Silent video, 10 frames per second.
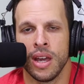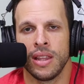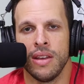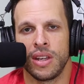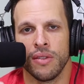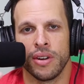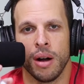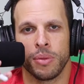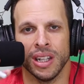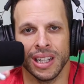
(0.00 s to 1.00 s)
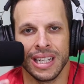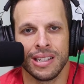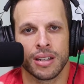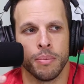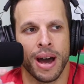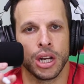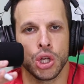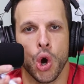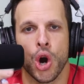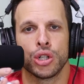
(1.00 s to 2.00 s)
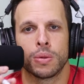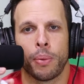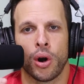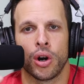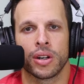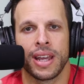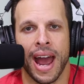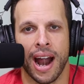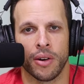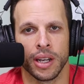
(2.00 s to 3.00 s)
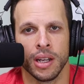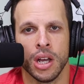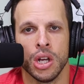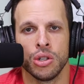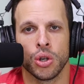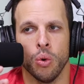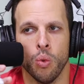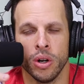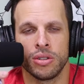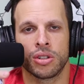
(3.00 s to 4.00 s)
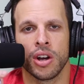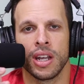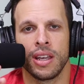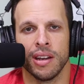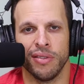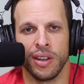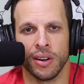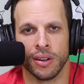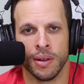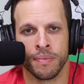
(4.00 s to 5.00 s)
They've given up the least amount of yards per carry. So what's going to give here?